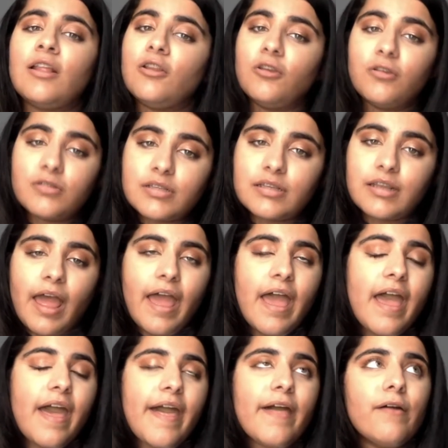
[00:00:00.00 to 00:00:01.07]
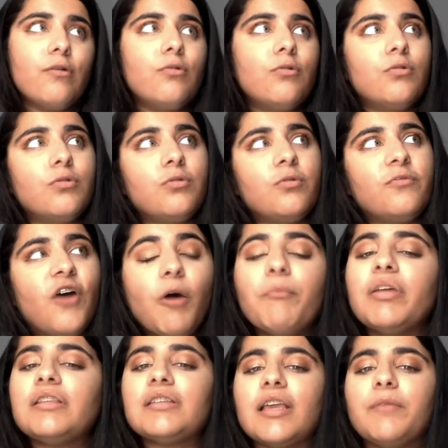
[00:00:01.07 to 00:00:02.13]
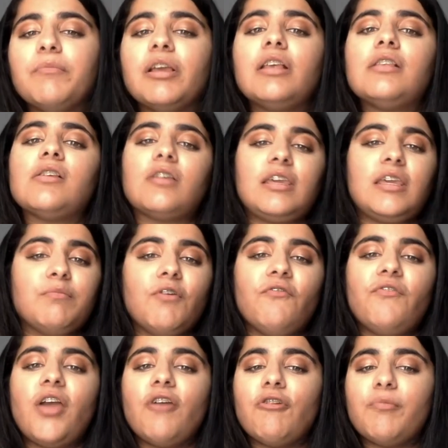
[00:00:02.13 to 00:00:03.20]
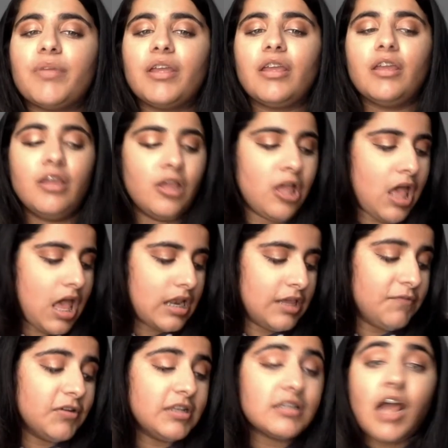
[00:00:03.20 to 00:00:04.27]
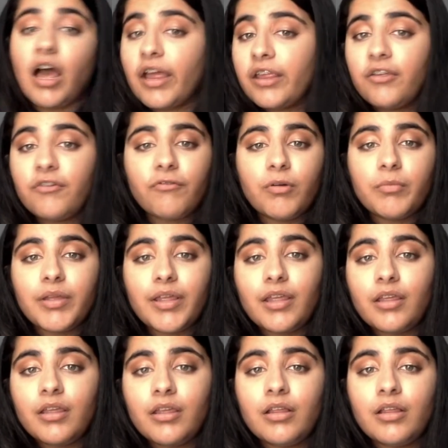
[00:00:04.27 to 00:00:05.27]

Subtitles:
losing their hair or vomiting because of chemotherapy and even dying from it.